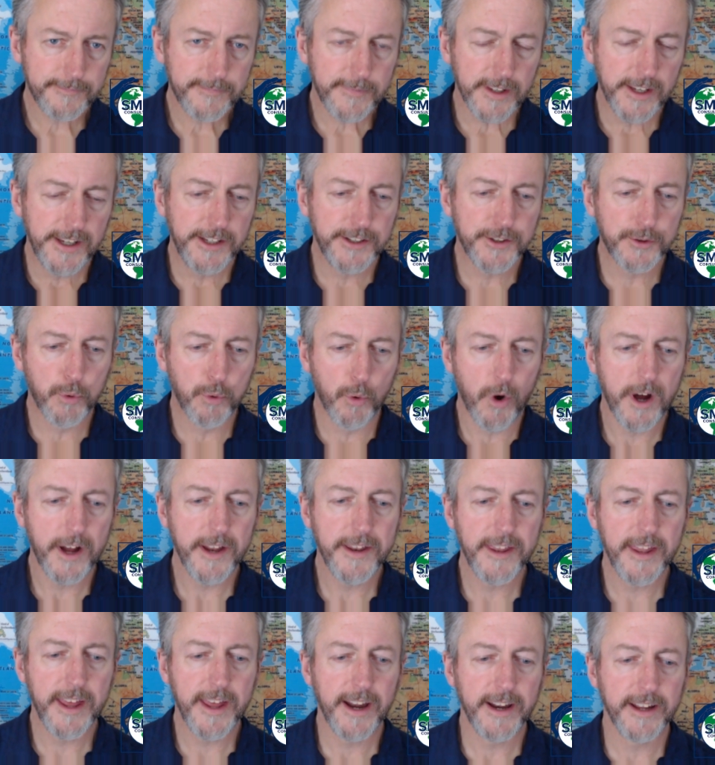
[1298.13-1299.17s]
is
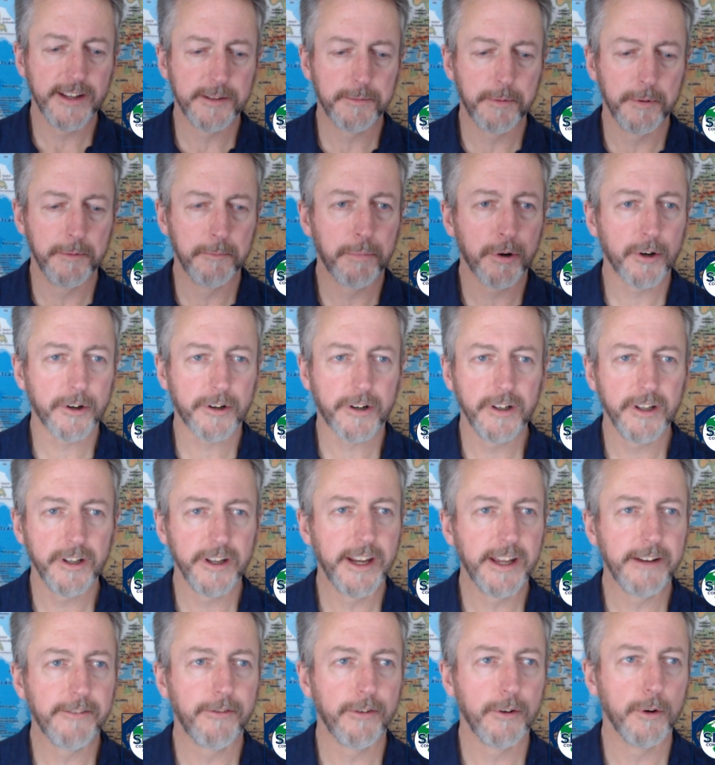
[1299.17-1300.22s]
one that has been
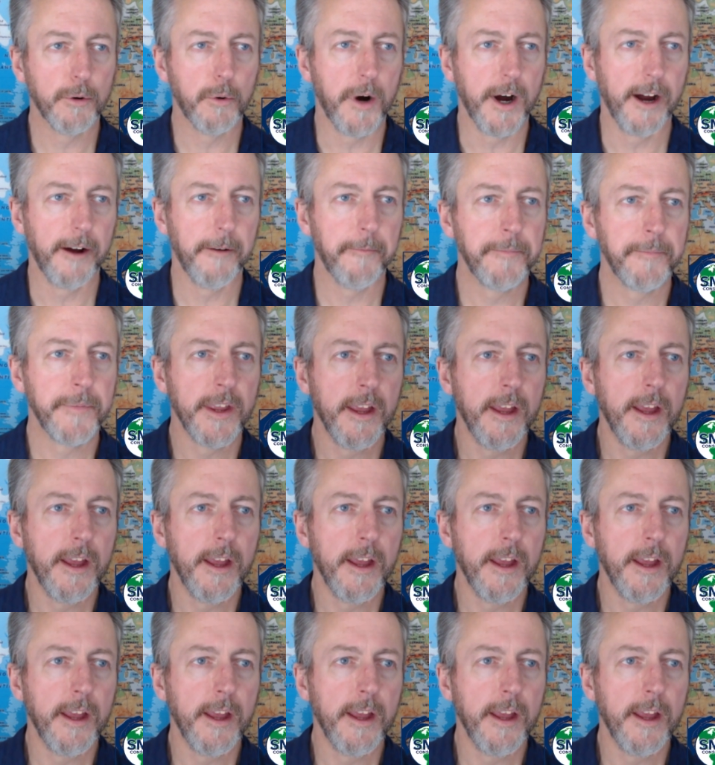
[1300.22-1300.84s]
percolating for a while,